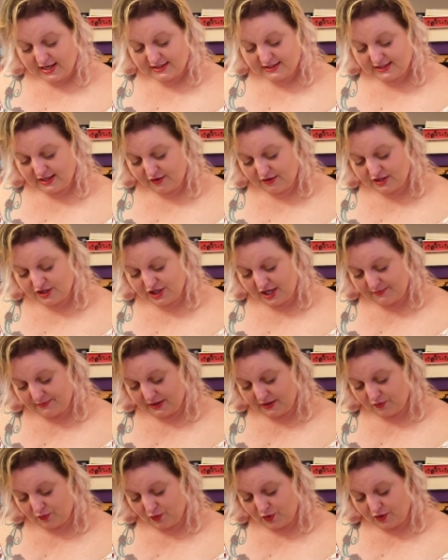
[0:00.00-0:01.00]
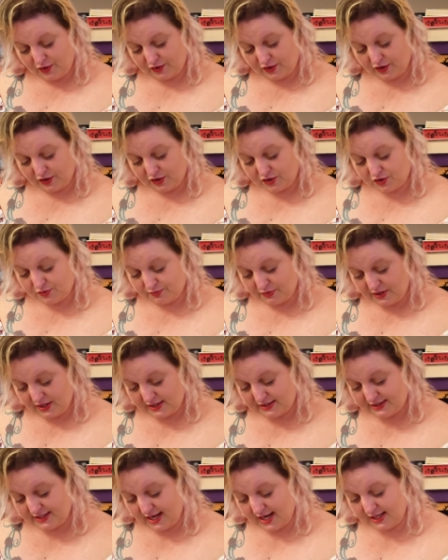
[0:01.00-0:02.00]
Terry J. Benton Walker's
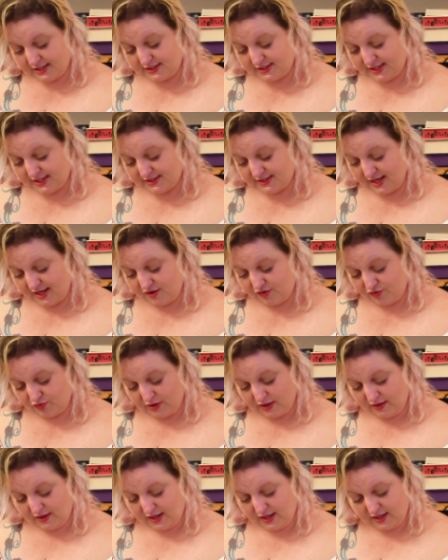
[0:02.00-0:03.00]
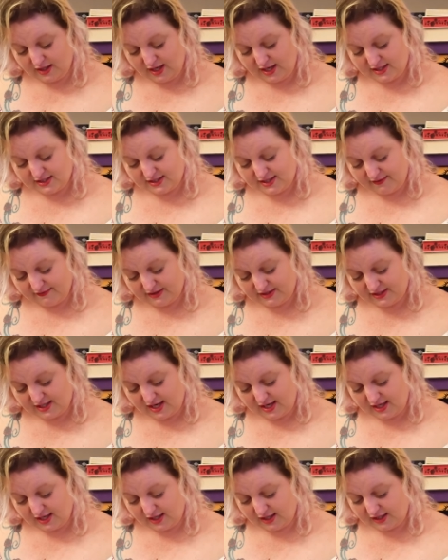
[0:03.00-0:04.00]
Blood Debts is a thrilling and
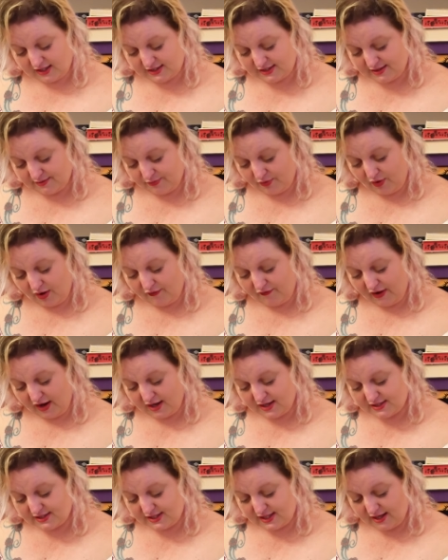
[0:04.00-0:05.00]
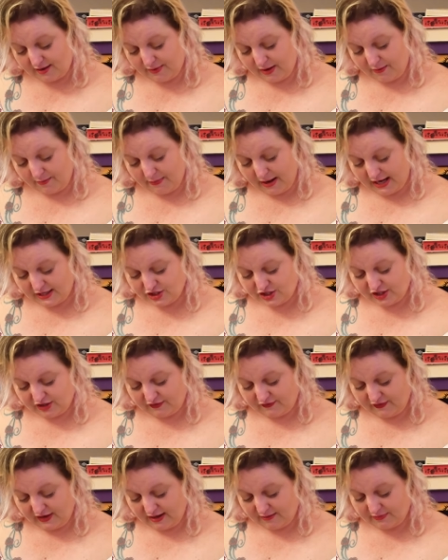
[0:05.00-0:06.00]
devastating contemporary fantasy about magic,
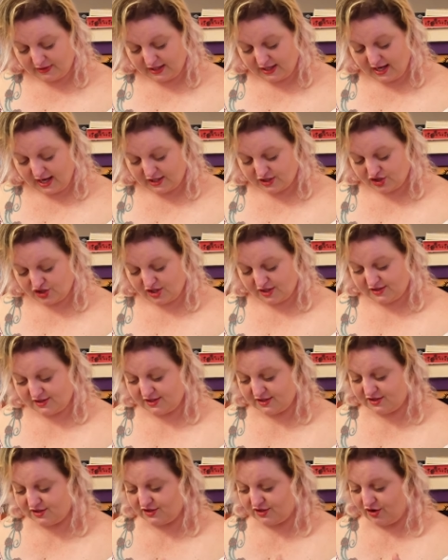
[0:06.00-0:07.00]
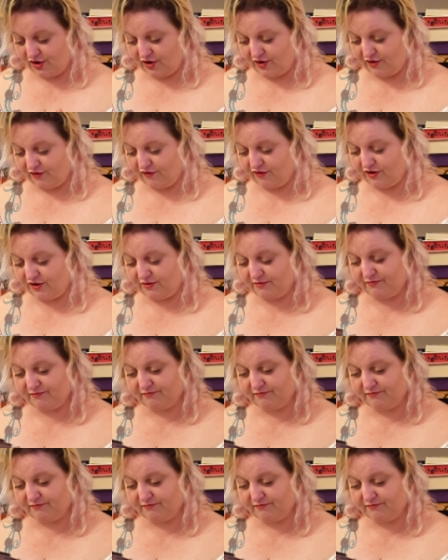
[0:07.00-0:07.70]
family, and justice served.